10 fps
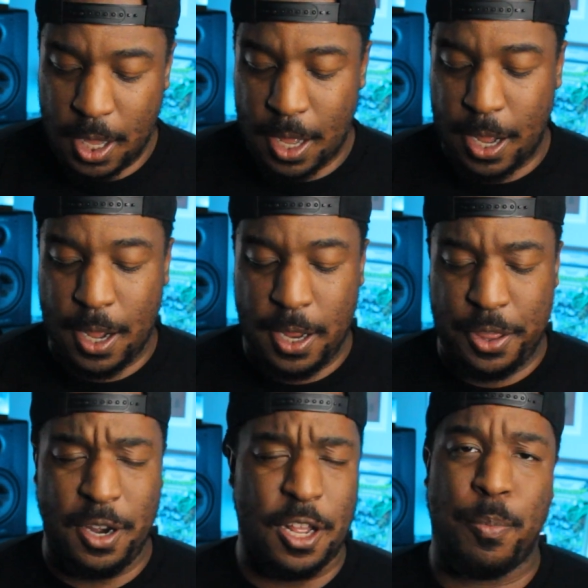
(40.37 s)
And
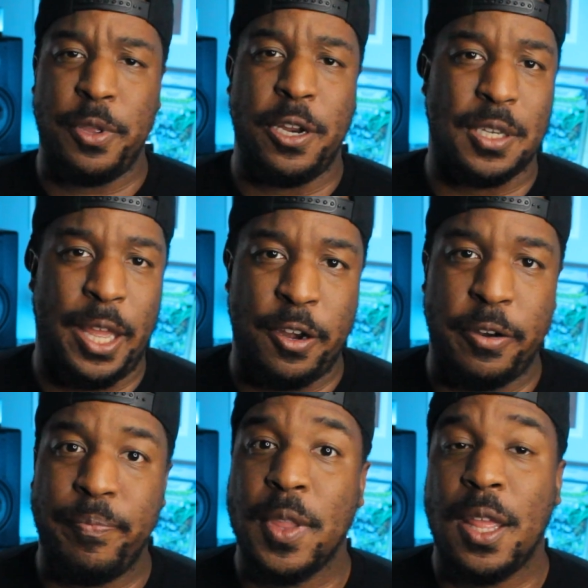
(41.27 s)
then a couple years
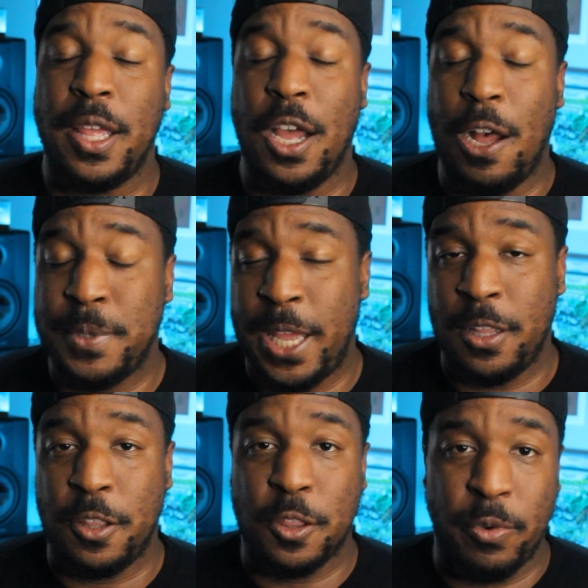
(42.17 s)
later, they
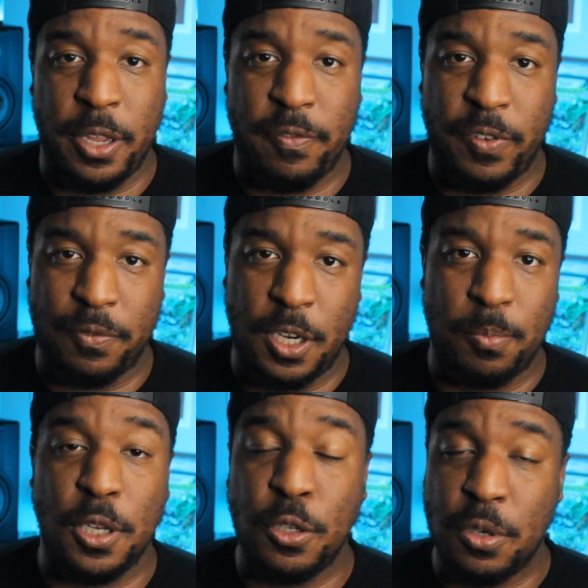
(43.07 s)
updated the 350
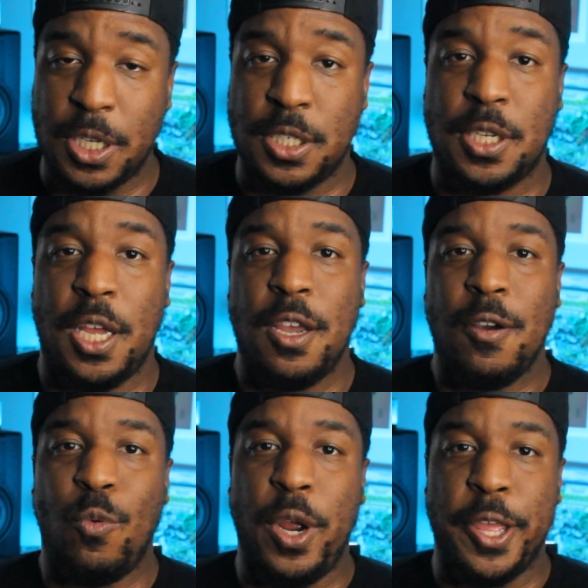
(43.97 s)
Belugas
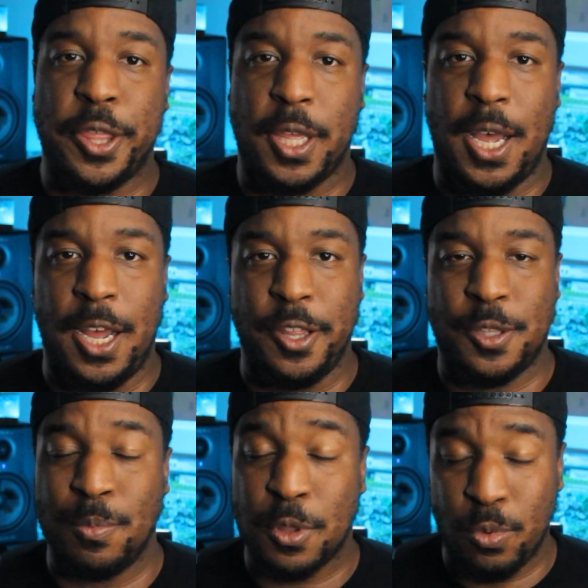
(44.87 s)
with
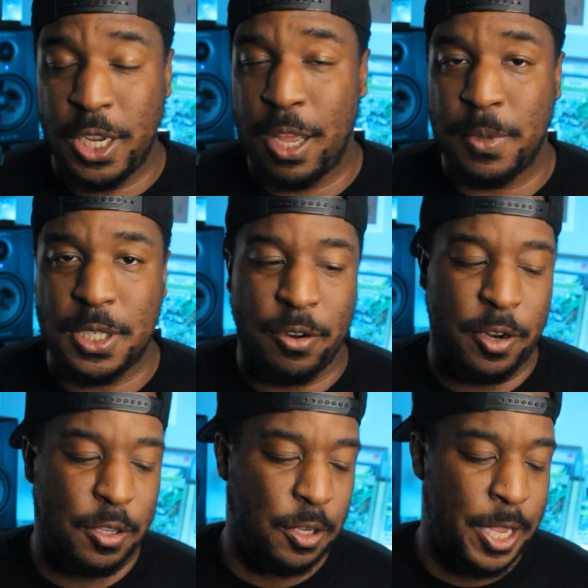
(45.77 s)
some 3M
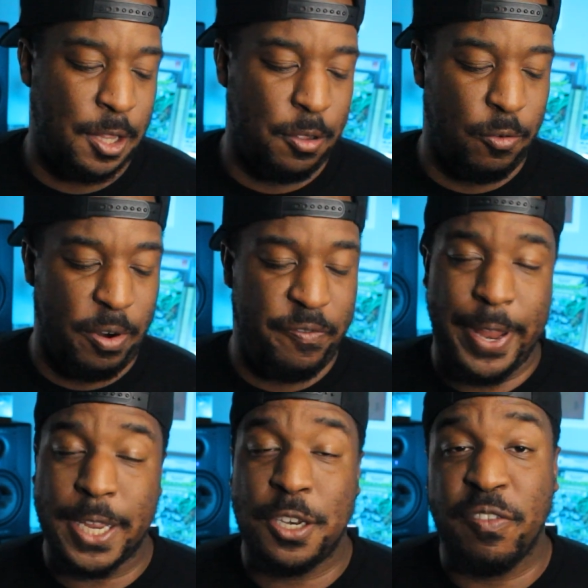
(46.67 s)
material. So you had the
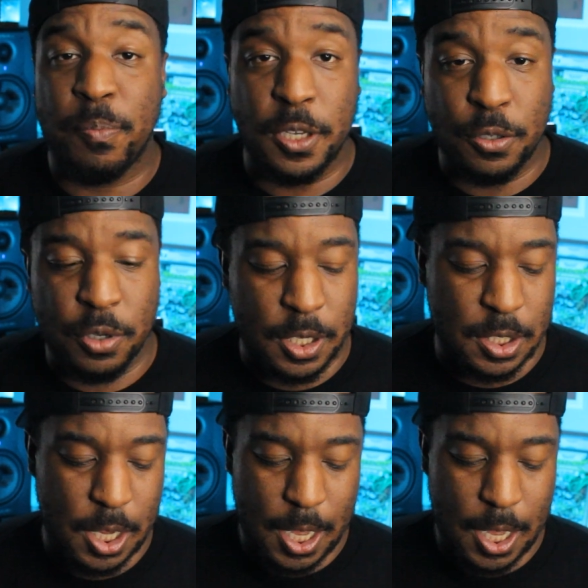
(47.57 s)
reflective Belugas.